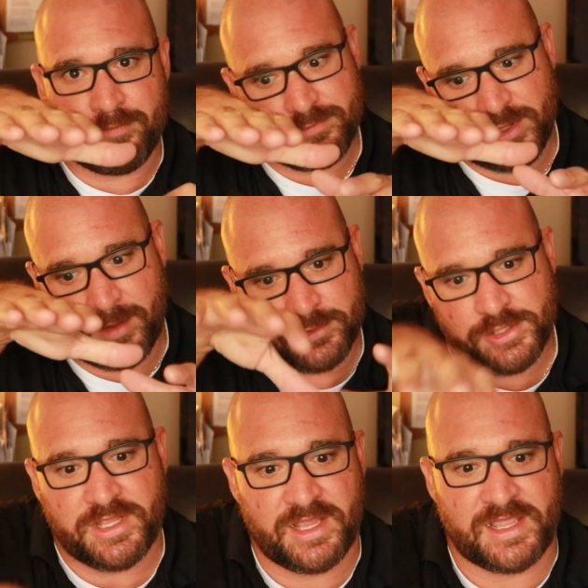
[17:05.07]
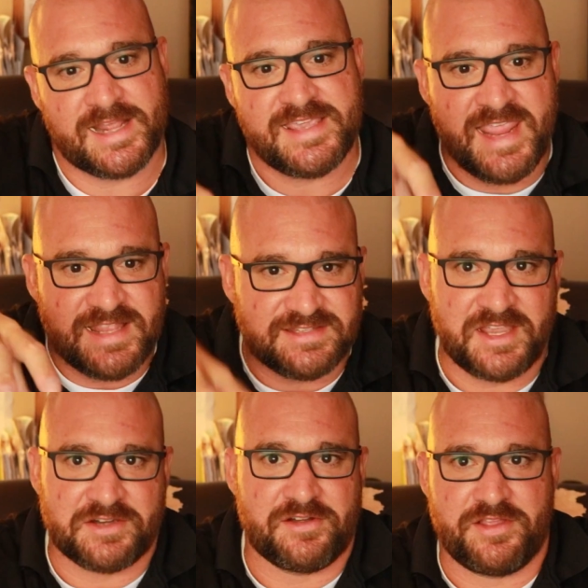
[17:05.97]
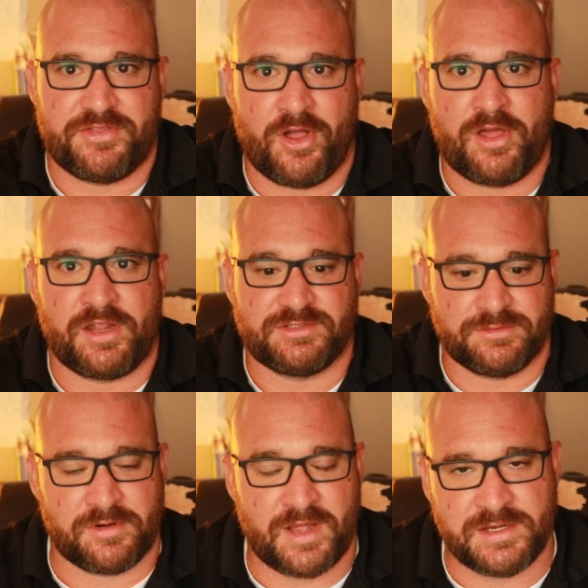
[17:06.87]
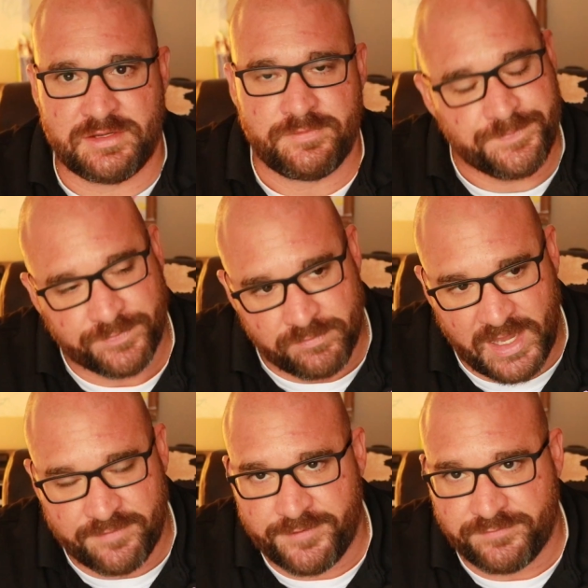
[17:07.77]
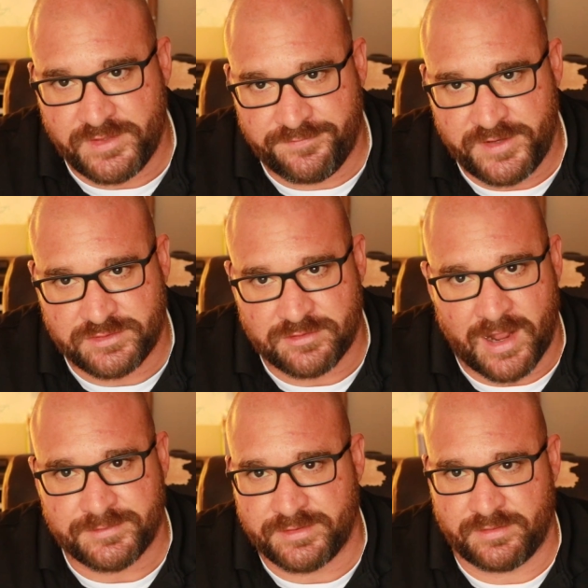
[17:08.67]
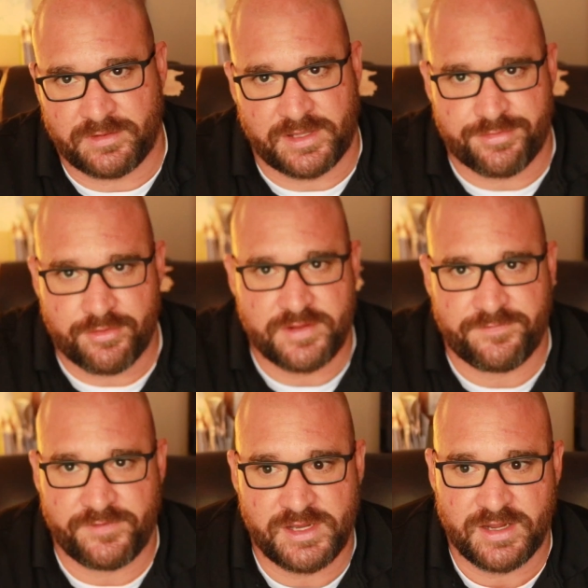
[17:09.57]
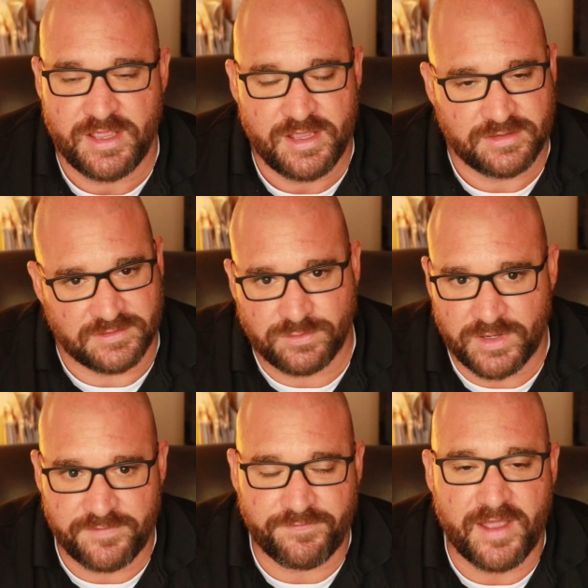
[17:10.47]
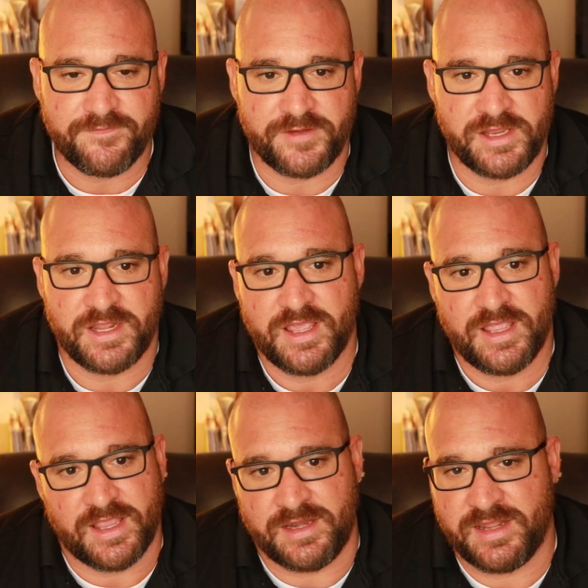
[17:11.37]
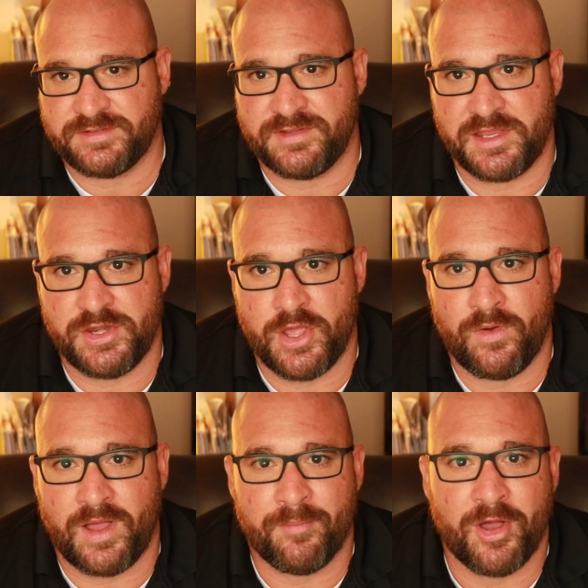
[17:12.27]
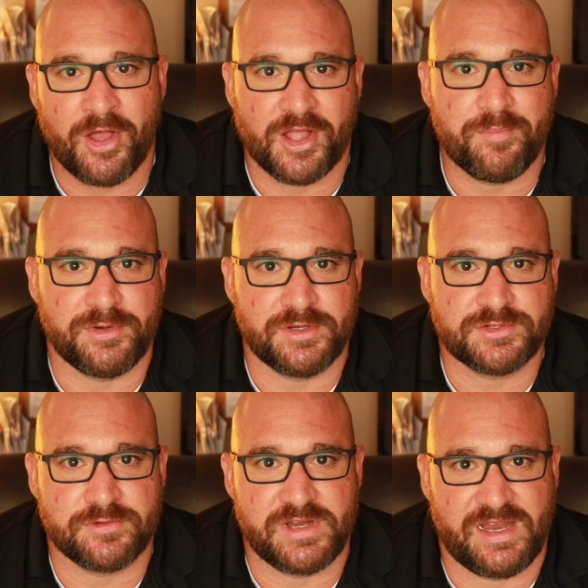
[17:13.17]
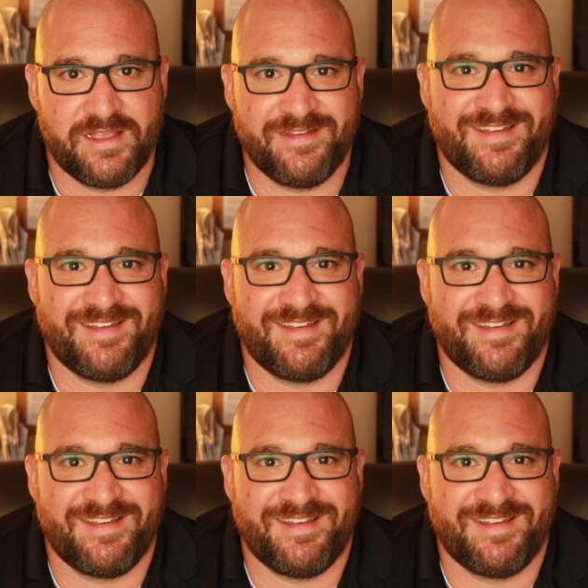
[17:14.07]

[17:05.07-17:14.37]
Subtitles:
I'm looking, and I can't see underneath the awning. So what do? Man, 50 feet dropped to like 30 feet to 25 feet, and next thing you know, I'm hung up in a tree.